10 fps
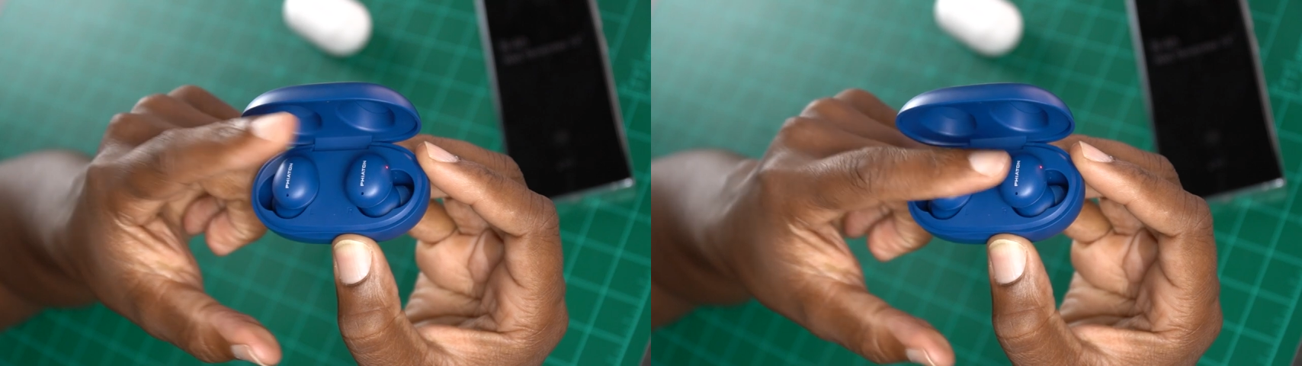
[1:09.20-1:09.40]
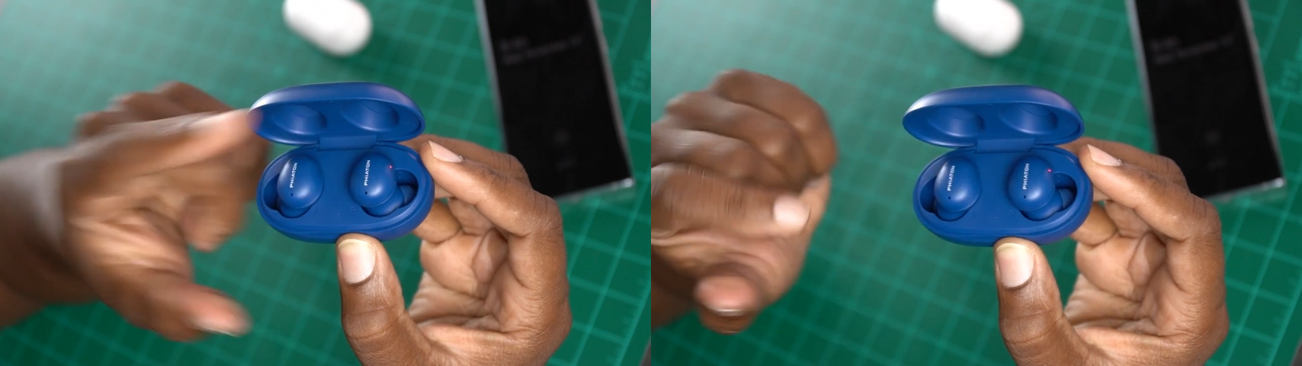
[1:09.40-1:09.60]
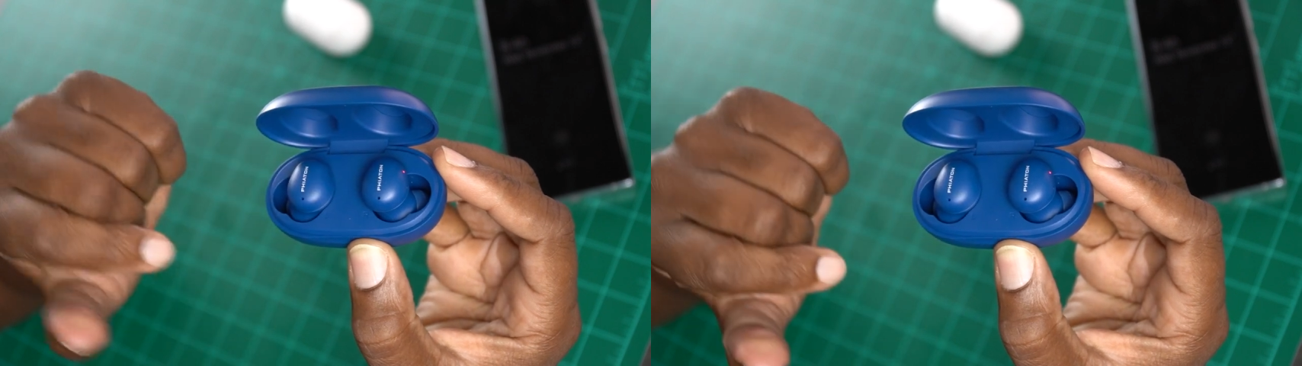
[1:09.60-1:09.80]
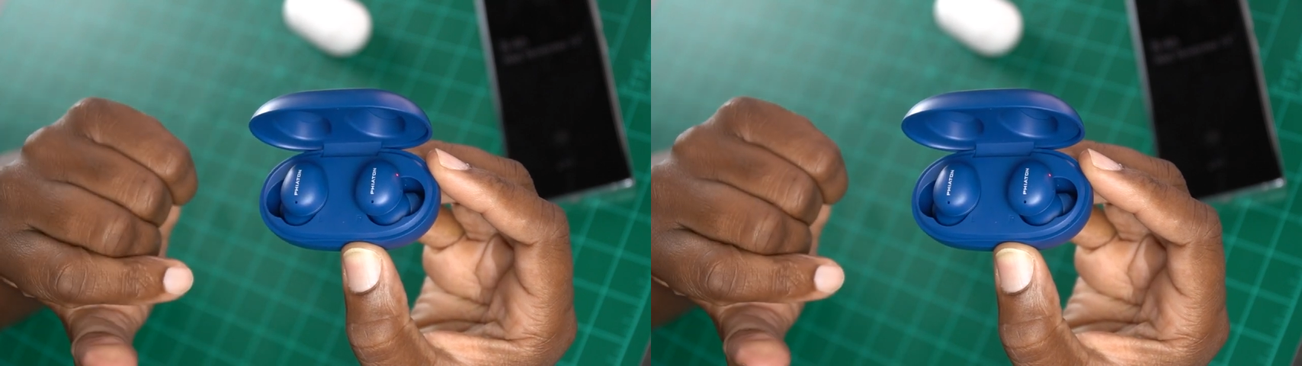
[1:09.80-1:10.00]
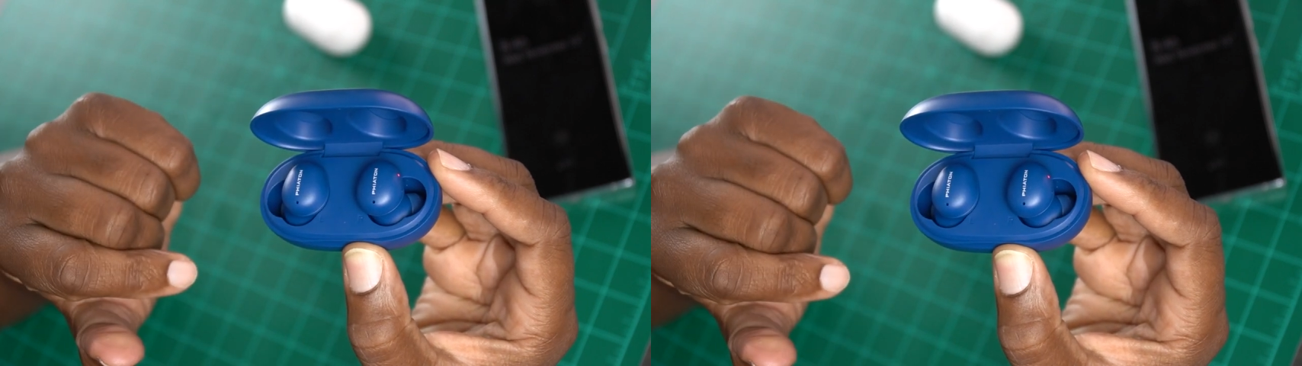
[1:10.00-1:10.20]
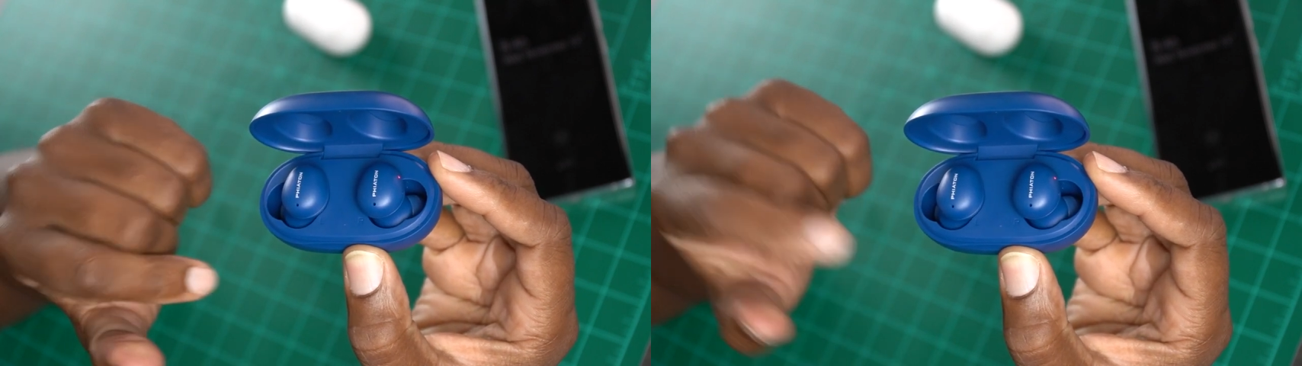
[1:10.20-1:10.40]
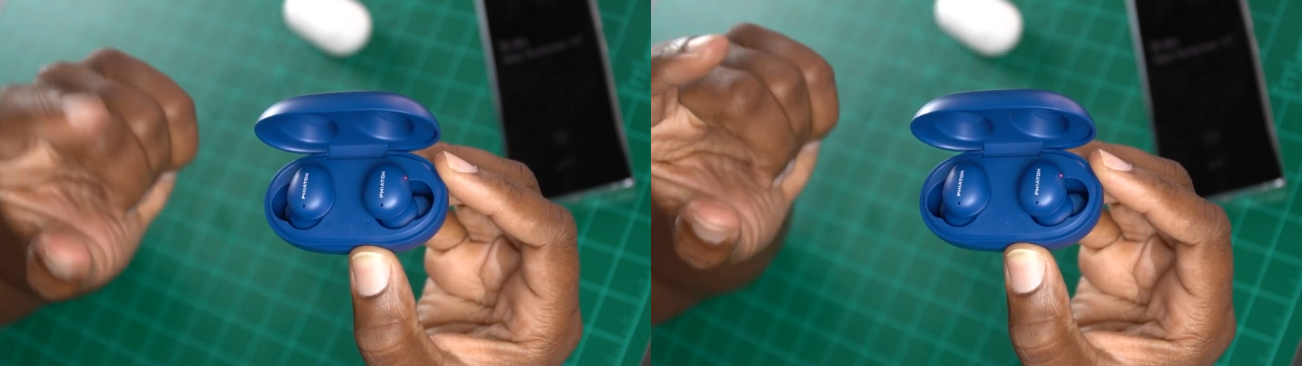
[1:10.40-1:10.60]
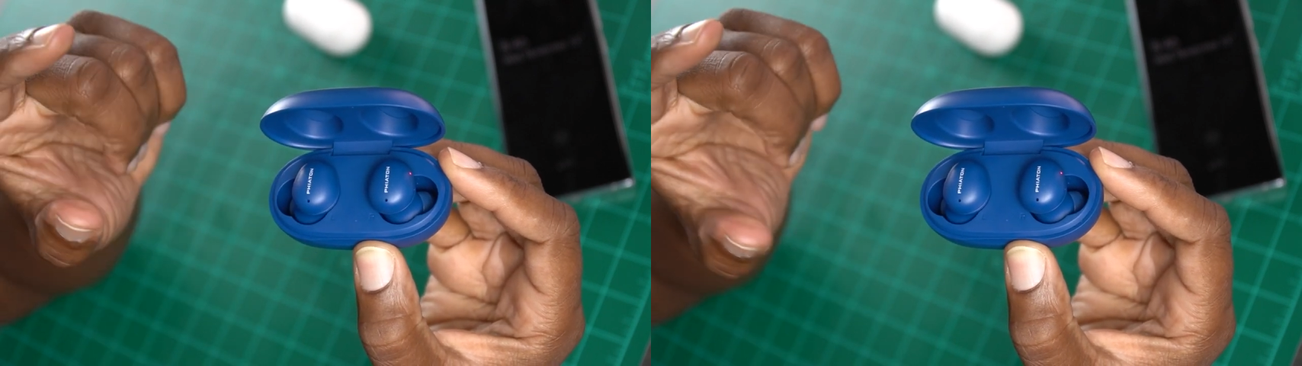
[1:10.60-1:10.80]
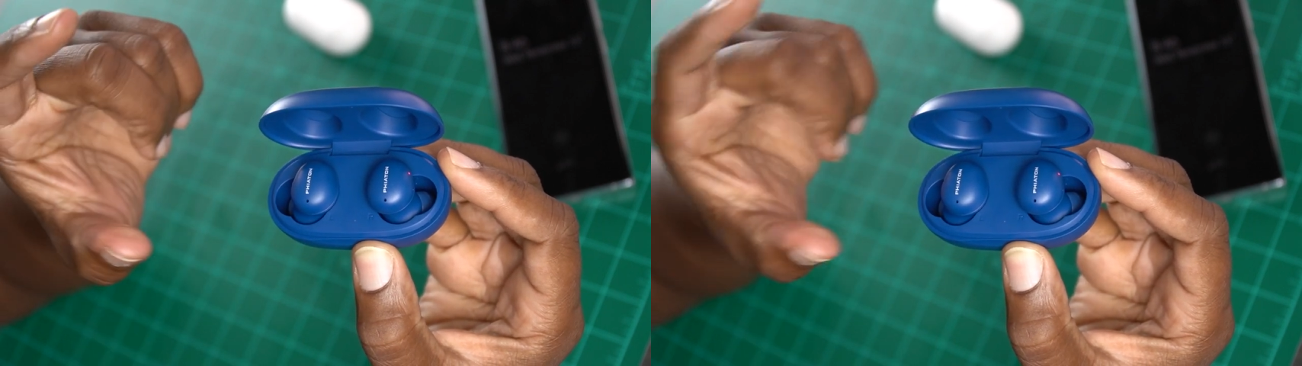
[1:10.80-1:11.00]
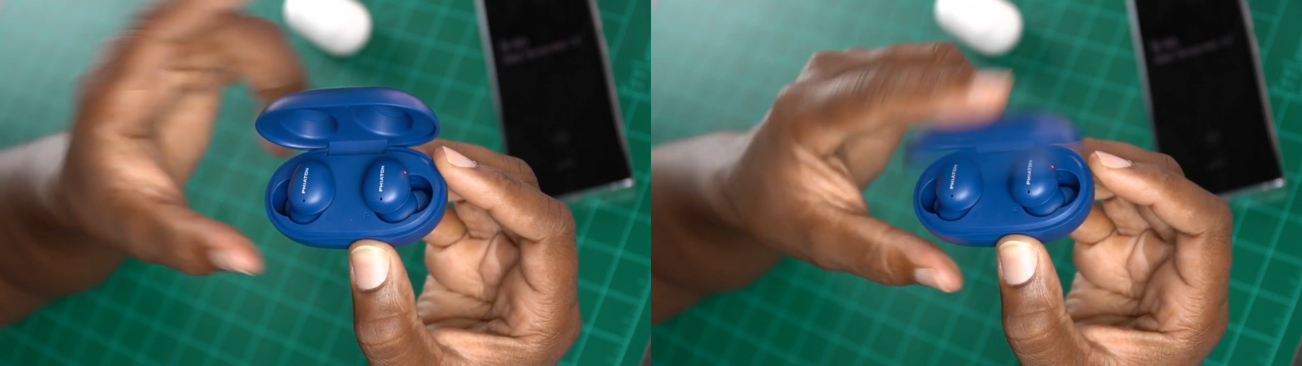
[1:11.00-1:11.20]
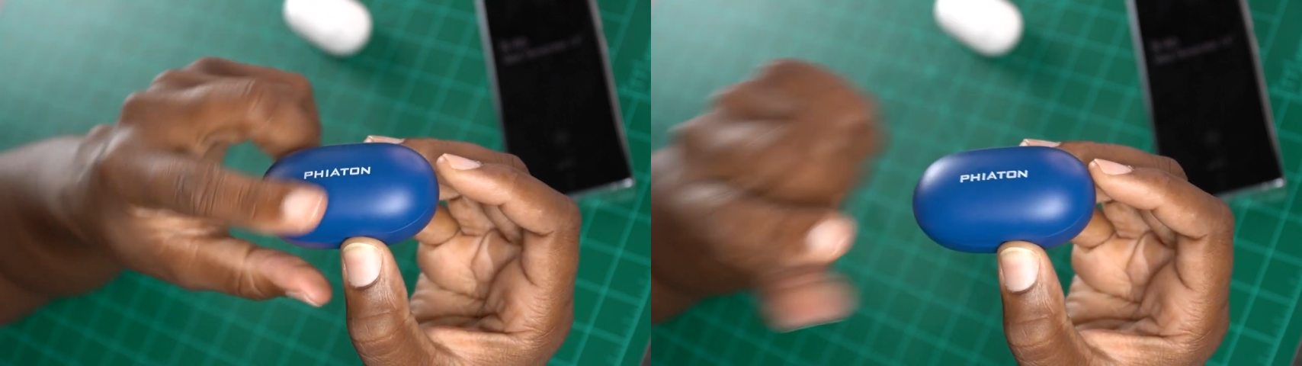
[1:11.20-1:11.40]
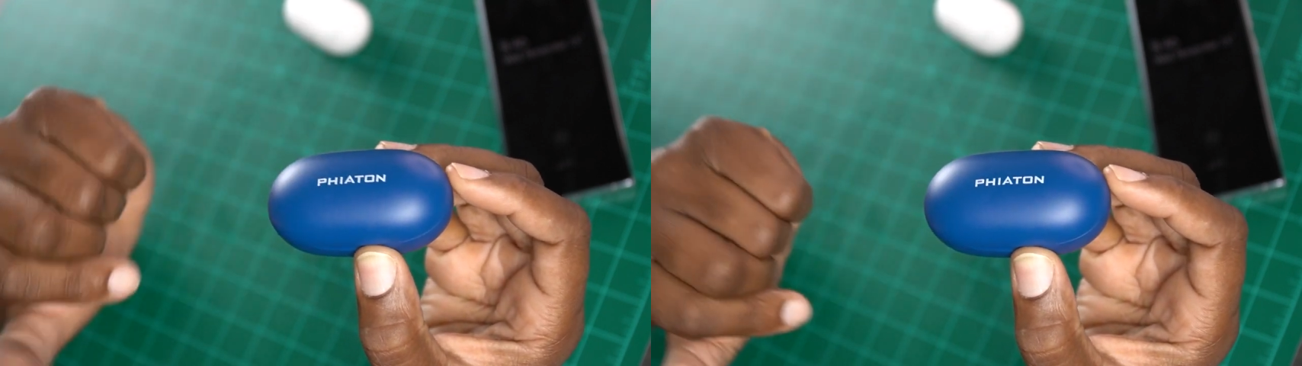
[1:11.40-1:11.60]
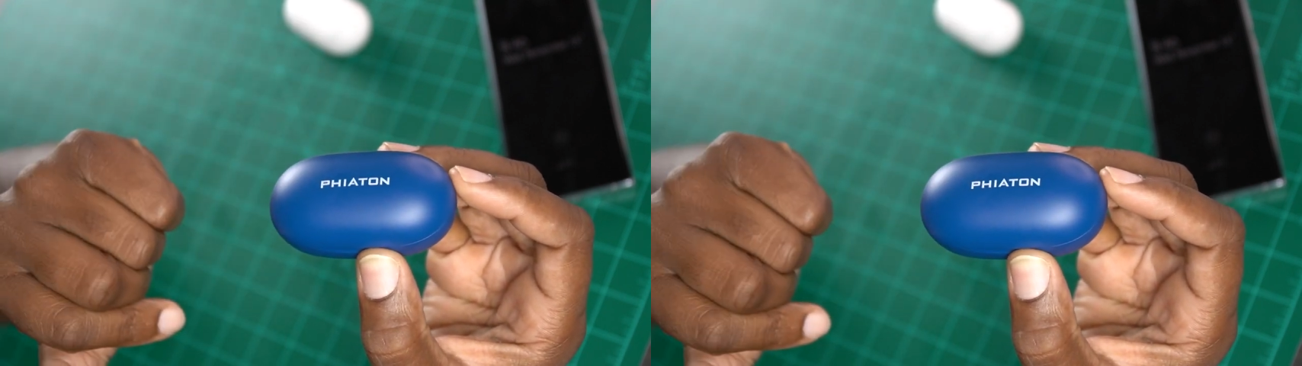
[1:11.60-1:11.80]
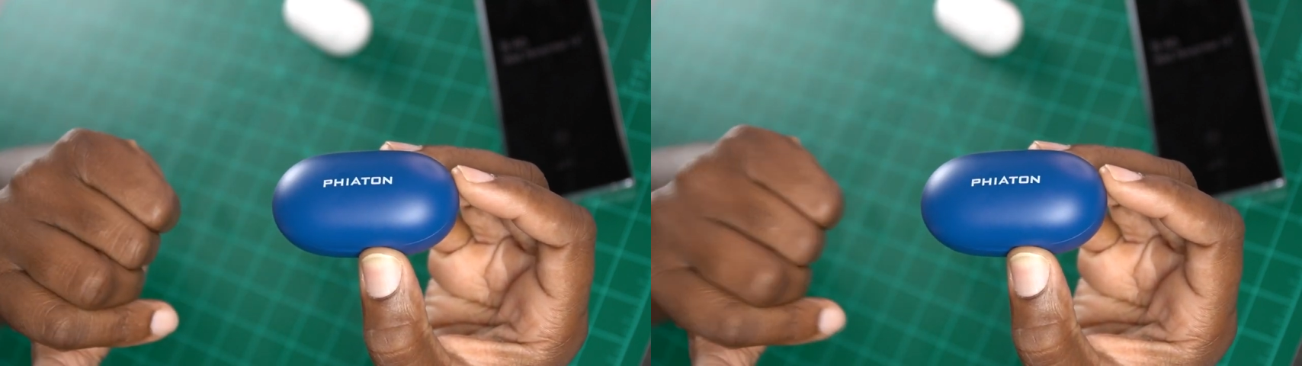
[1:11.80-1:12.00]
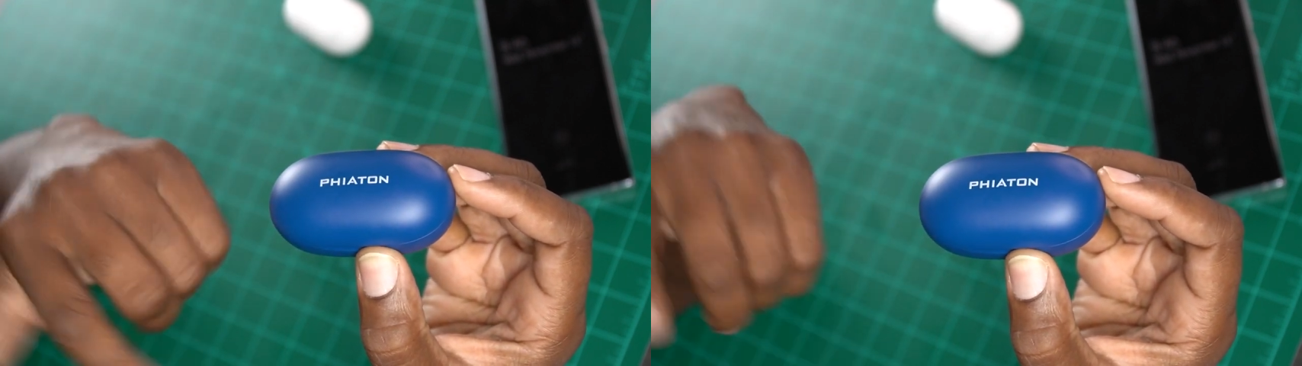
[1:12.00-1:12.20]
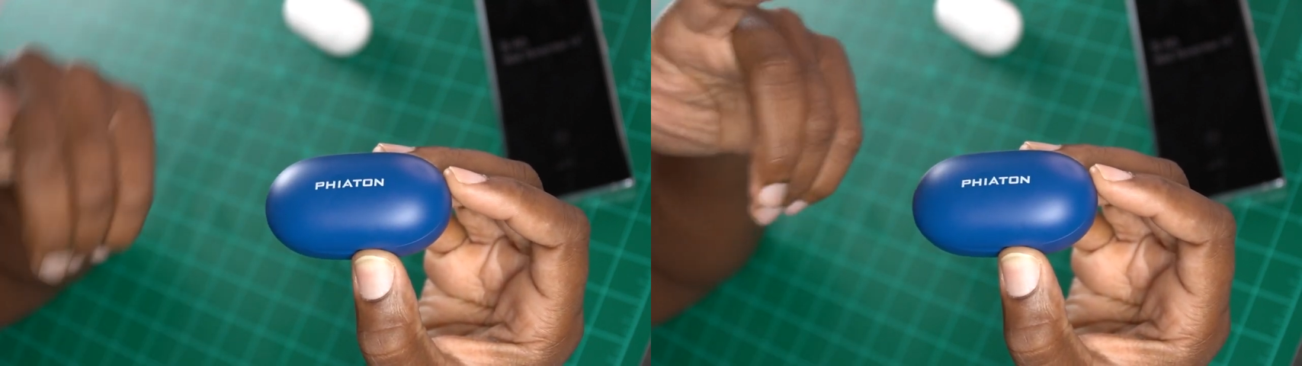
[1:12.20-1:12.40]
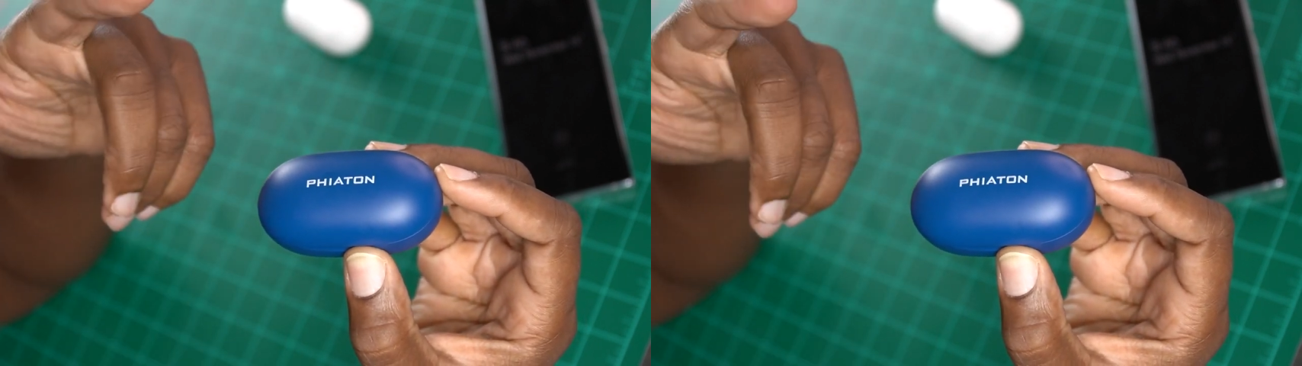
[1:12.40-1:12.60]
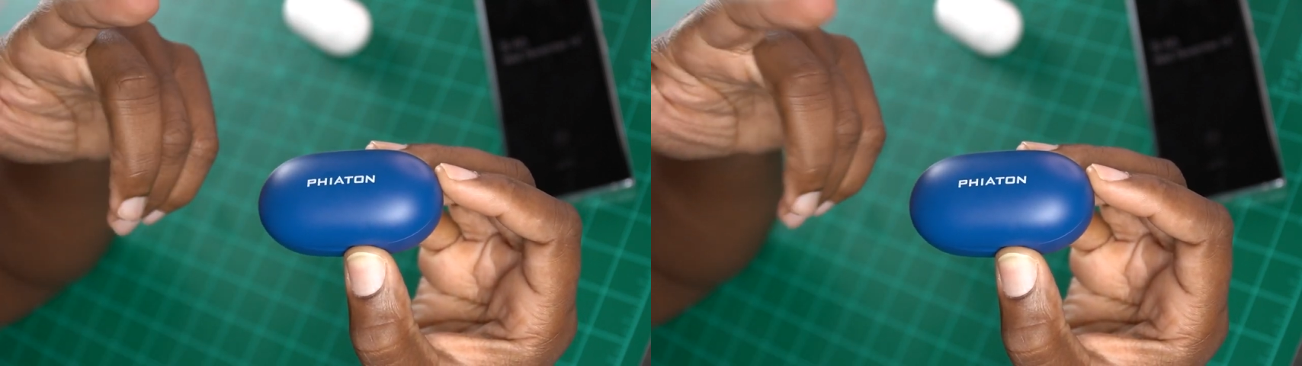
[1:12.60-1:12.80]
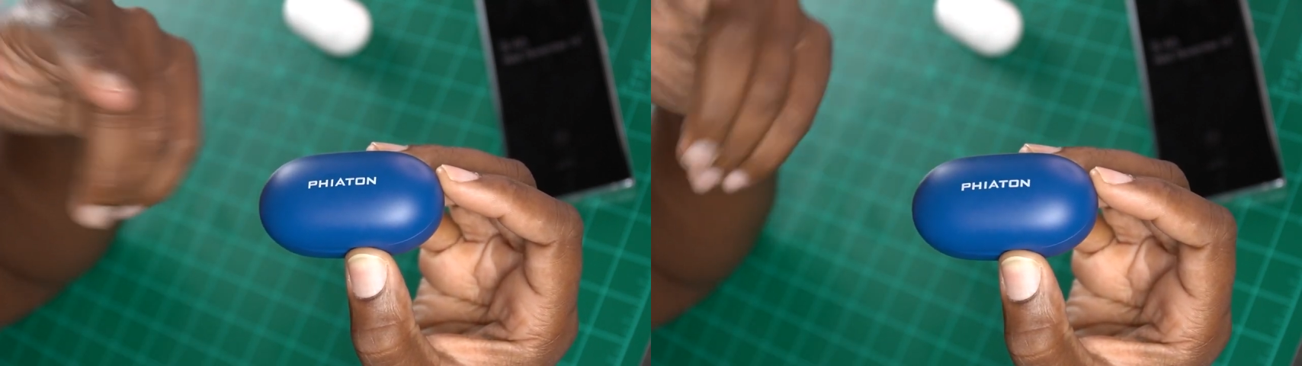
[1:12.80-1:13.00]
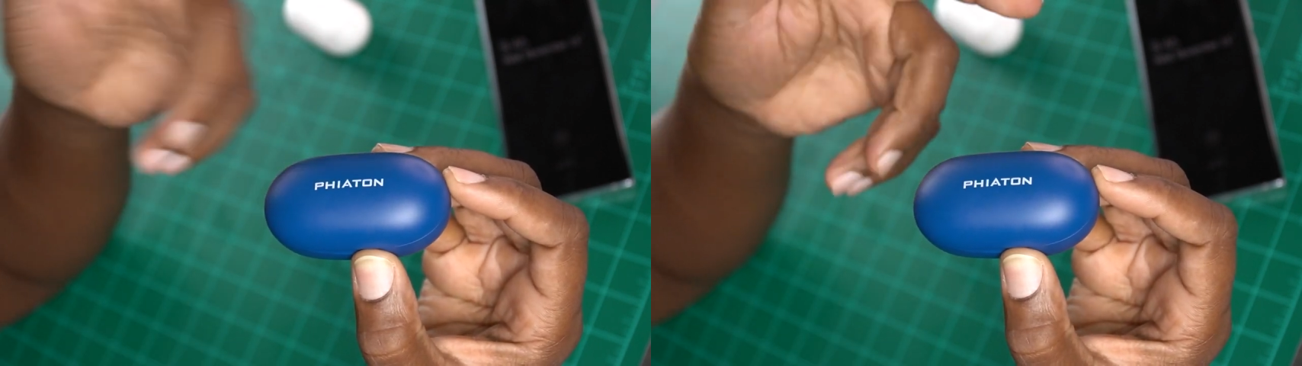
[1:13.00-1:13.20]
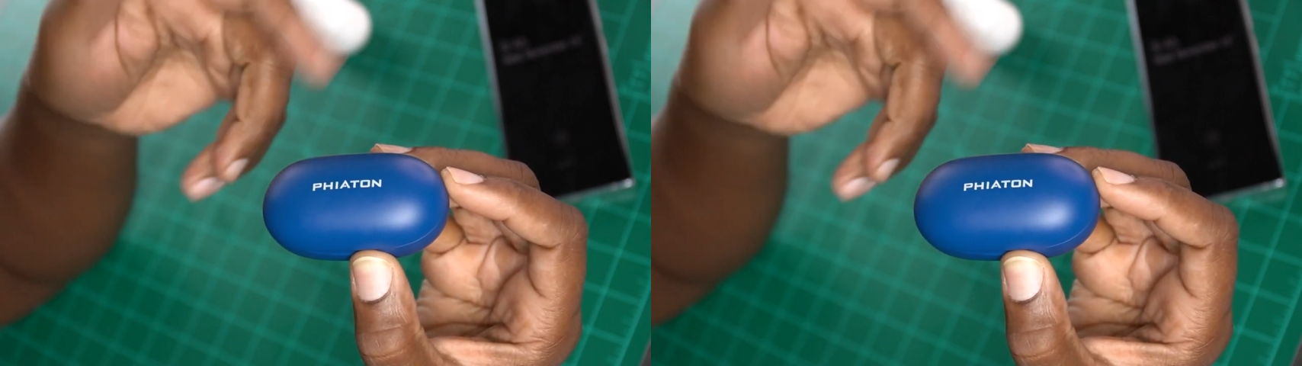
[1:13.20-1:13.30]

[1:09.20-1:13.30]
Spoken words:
[unreadable: no face in view]